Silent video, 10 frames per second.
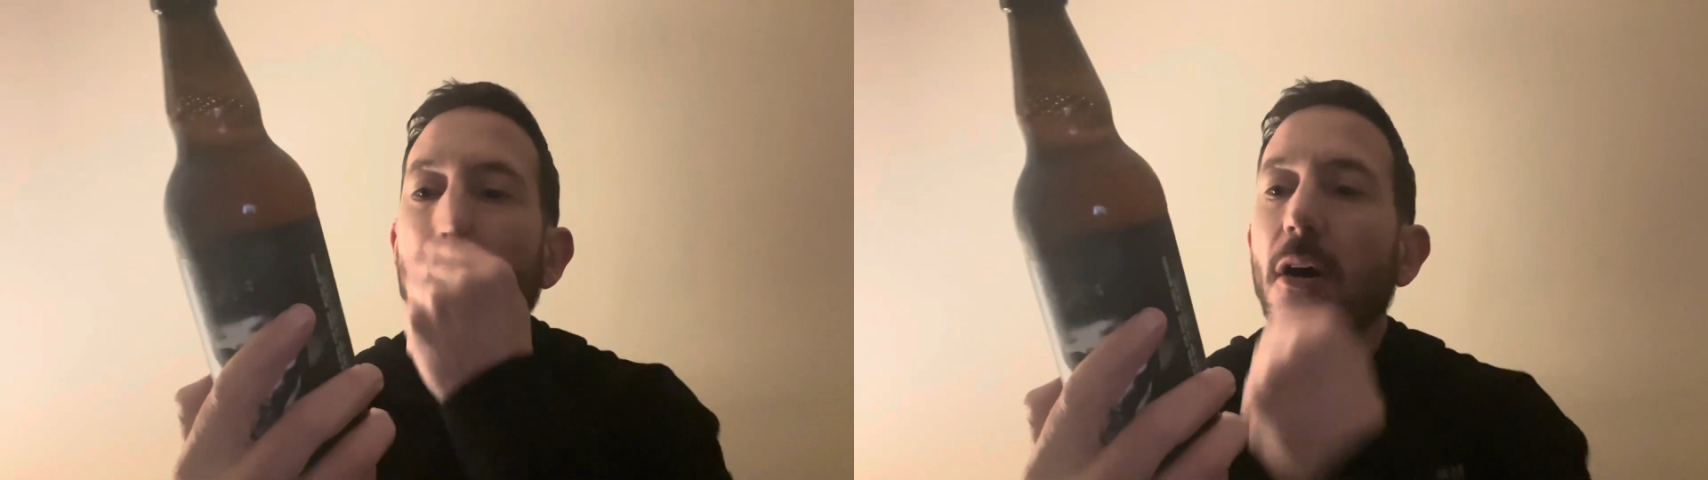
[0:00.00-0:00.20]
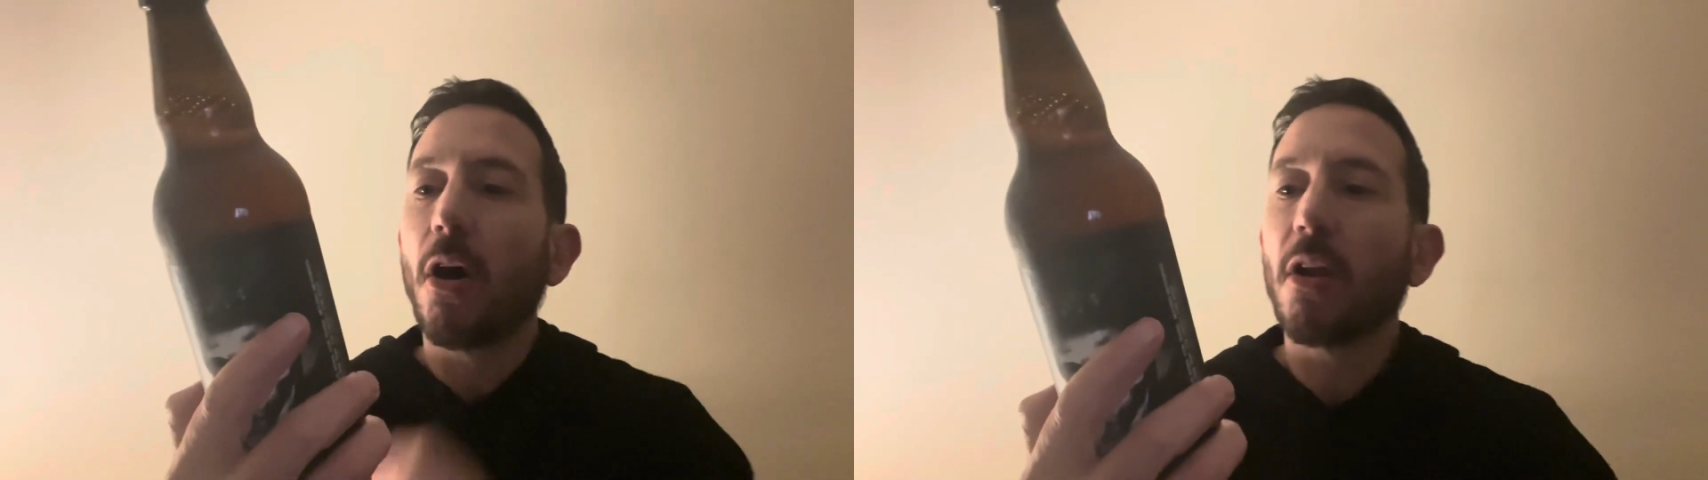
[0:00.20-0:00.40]

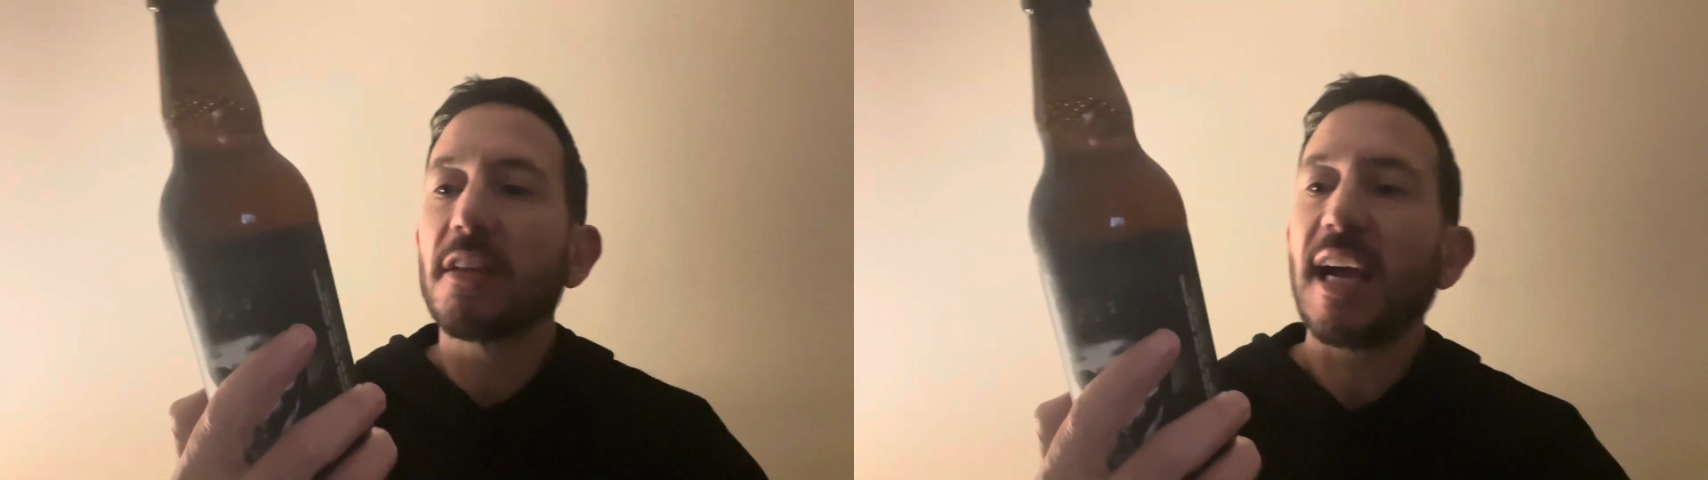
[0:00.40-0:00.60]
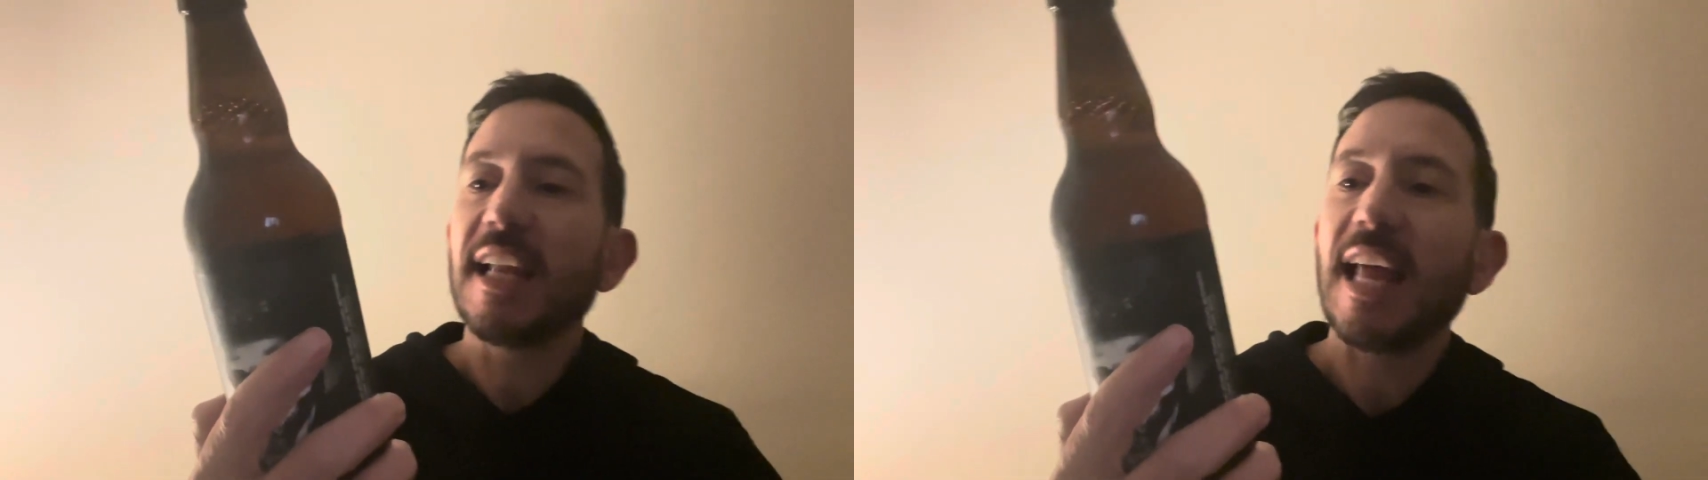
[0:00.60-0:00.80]
a
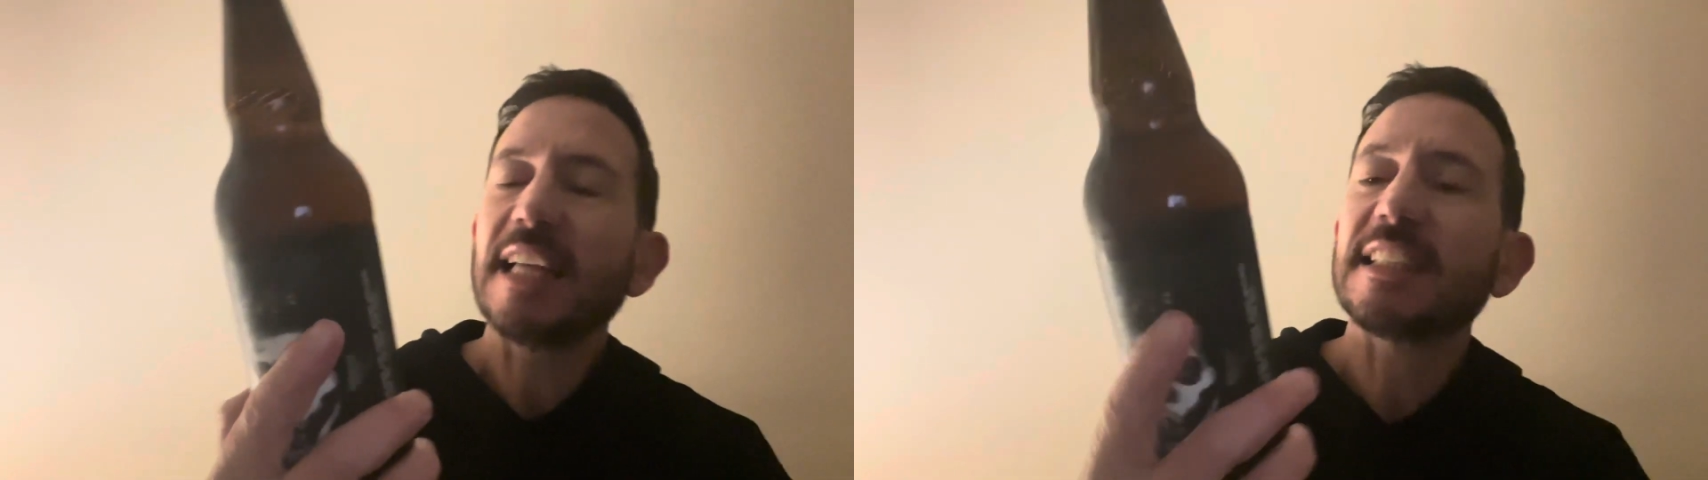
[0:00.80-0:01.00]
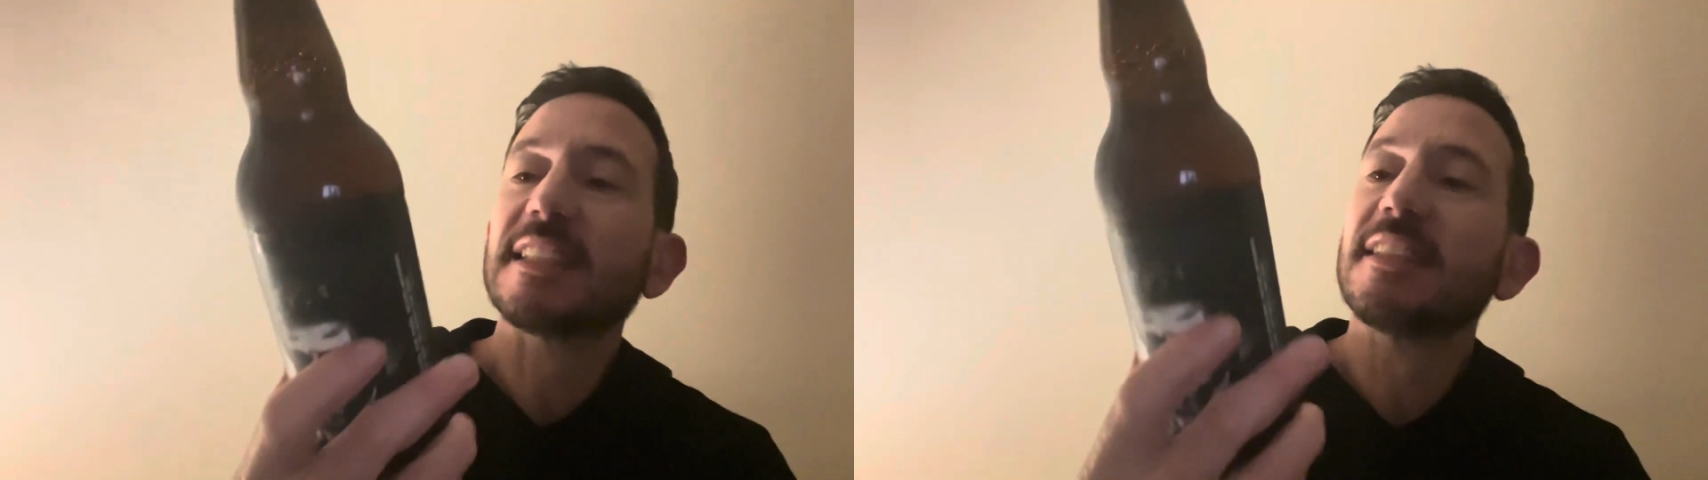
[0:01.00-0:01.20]
holiday
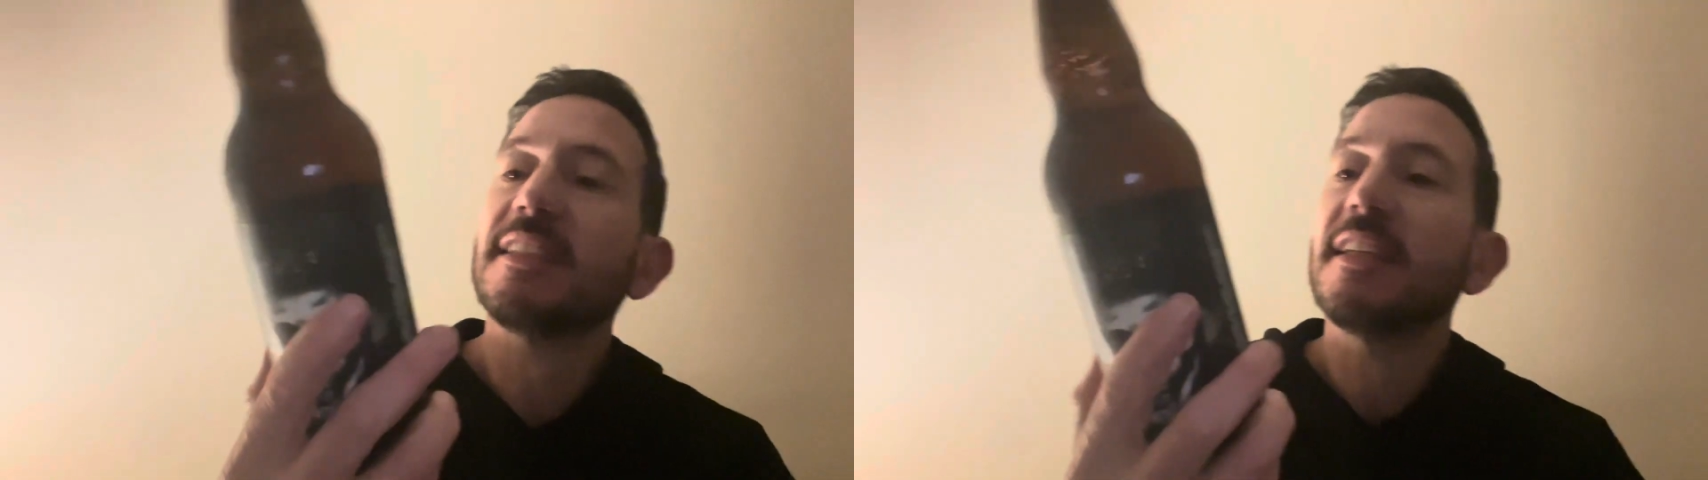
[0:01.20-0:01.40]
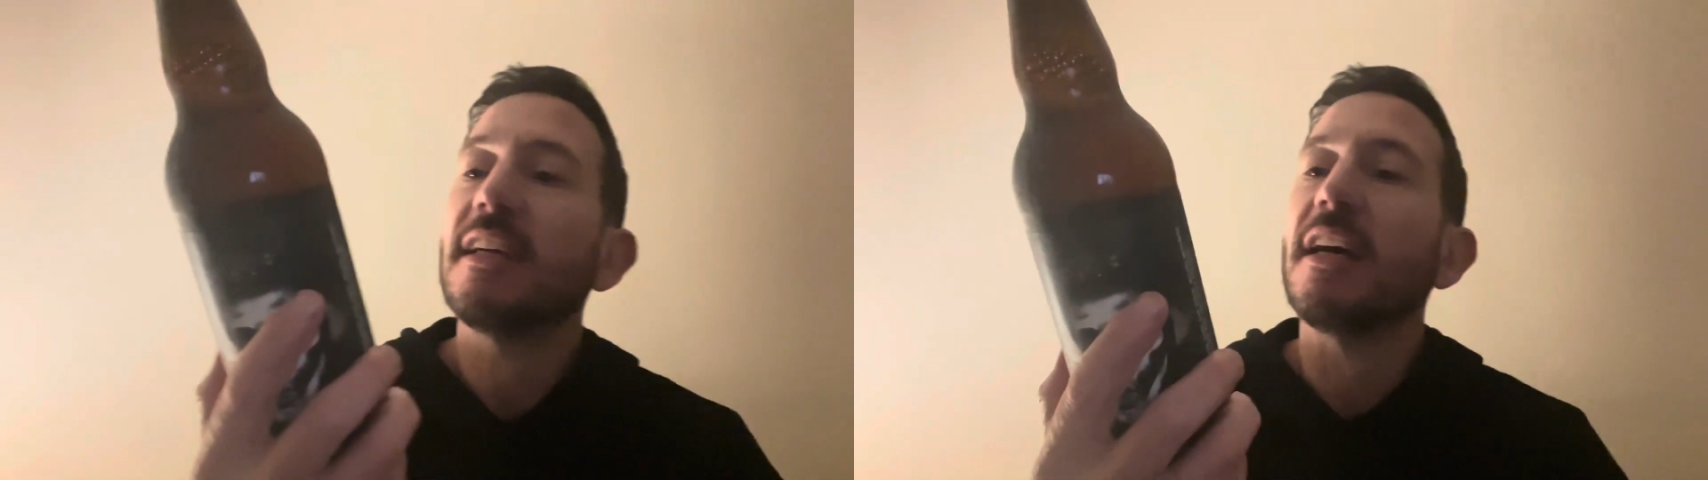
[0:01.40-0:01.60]
let.
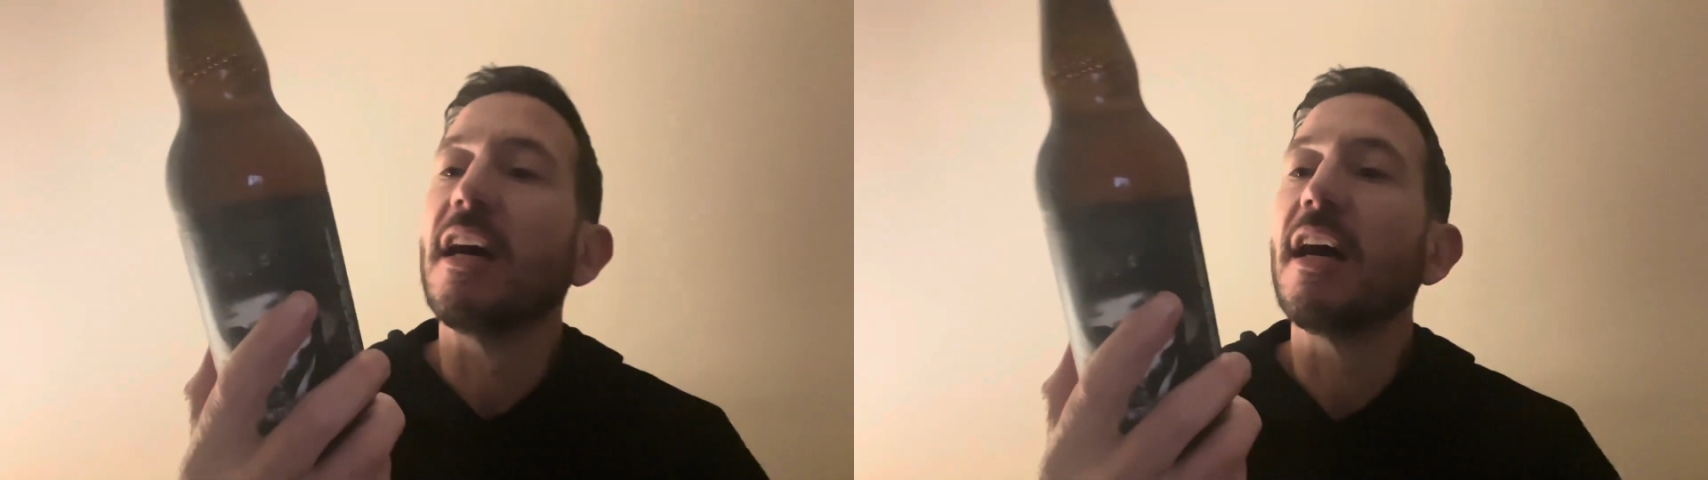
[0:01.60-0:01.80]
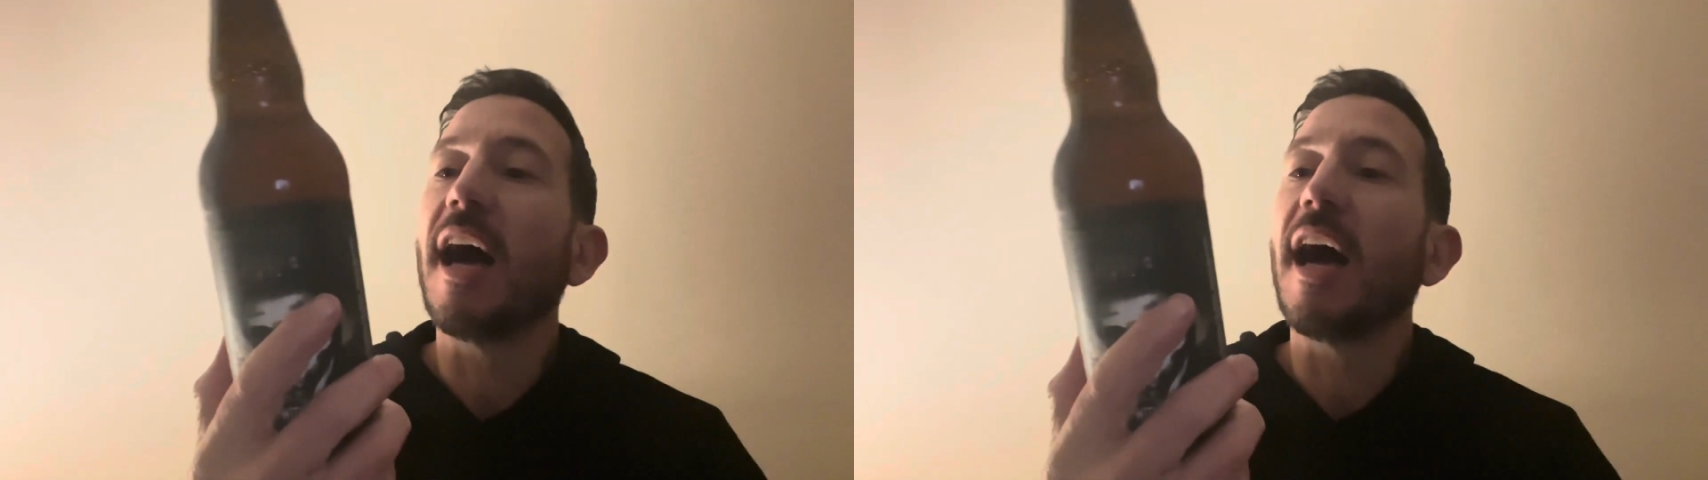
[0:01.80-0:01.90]
Uh,